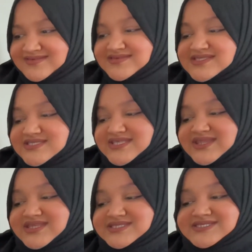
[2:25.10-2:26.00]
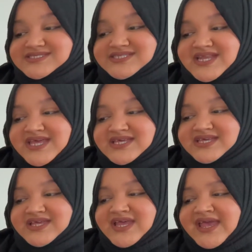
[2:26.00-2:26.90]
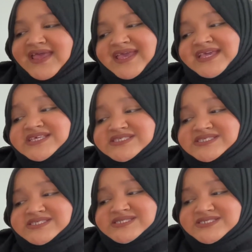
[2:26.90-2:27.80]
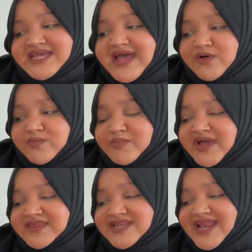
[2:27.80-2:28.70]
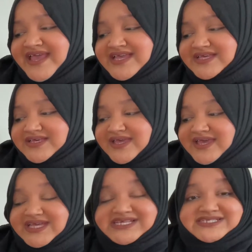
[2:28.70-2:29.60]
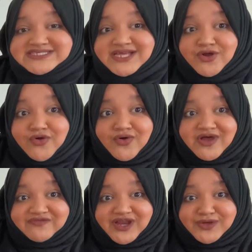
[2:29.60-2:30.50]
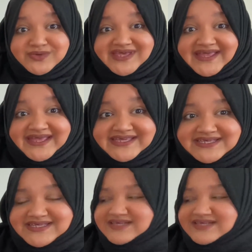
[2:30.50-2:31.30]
said the snake. He's down by the lake, eating Gruffalo cake.